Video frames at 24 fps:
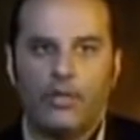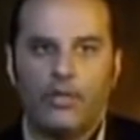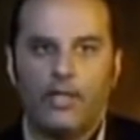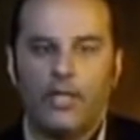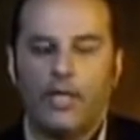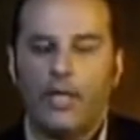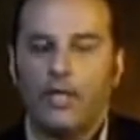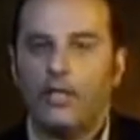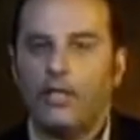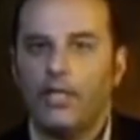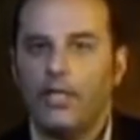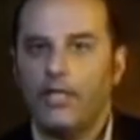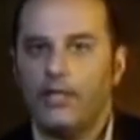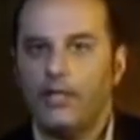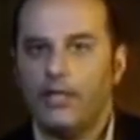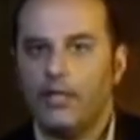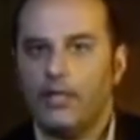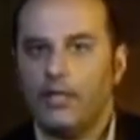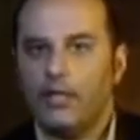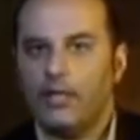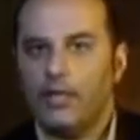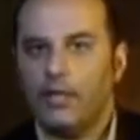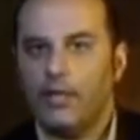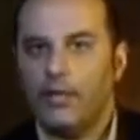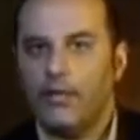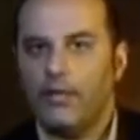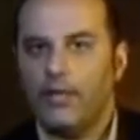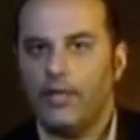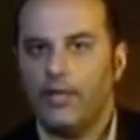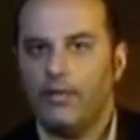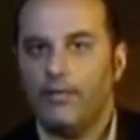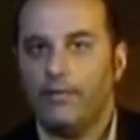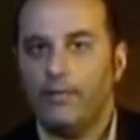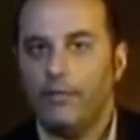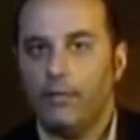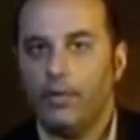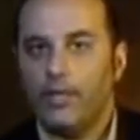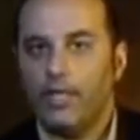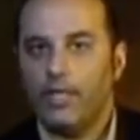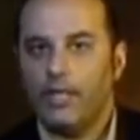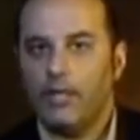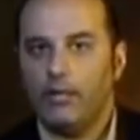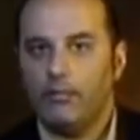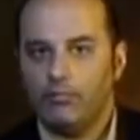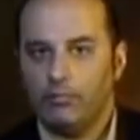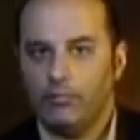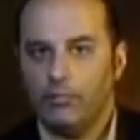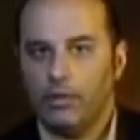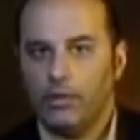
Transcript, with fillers: the unleashing of a fully